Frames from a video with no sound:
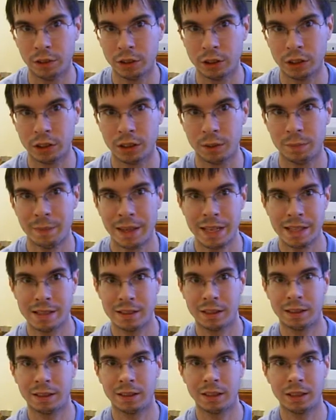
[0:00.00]
cover is just
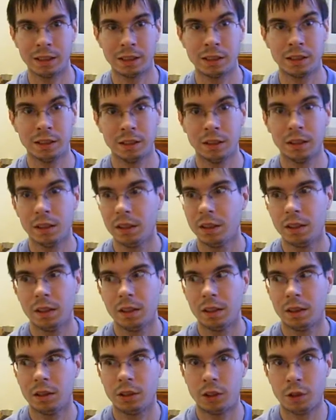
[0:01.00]
amazing, and it's
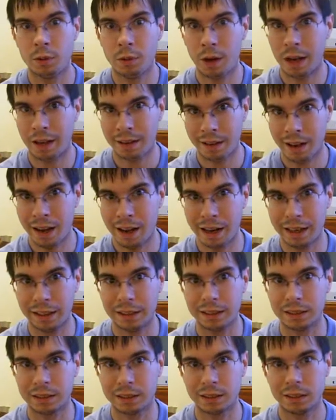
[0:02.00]
two hot
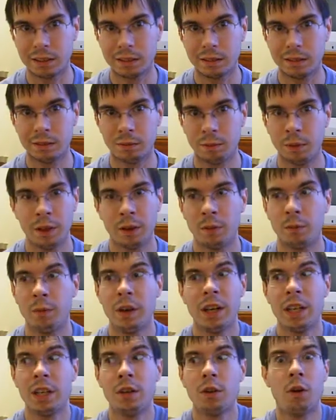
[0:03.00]
guys.
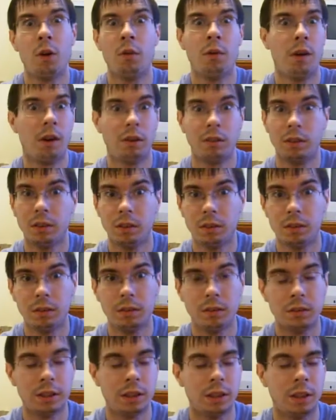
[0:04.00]
Where do you go wrong?
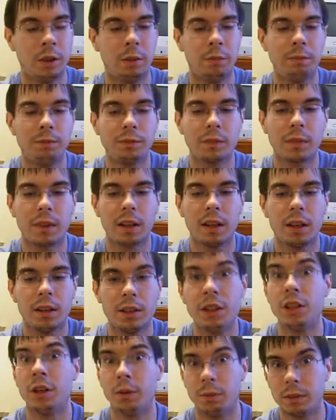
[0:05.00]
So,
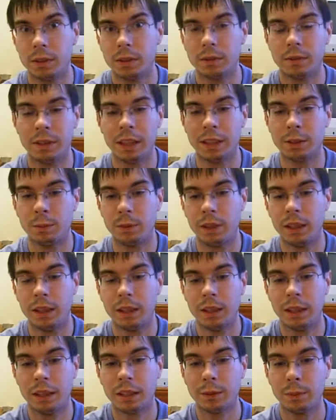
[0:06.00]
you don't. That's what.
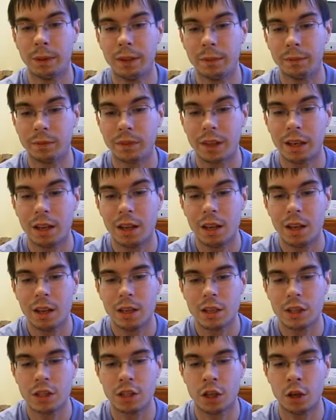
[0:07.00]

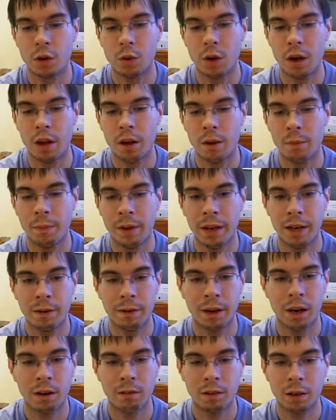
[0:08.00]
So,
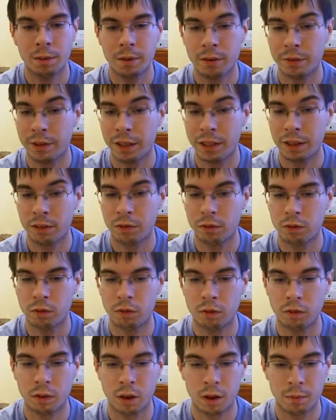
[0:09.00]
anyway, I'm going to be reading
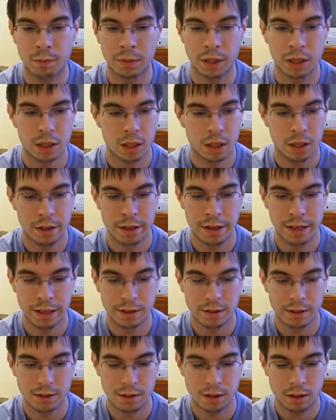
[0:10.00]
from
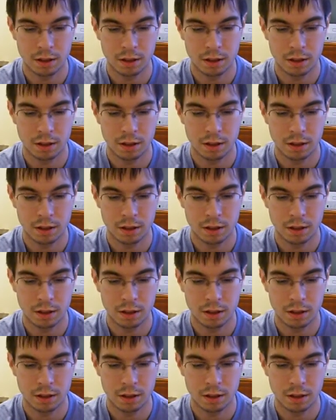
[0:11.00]
this,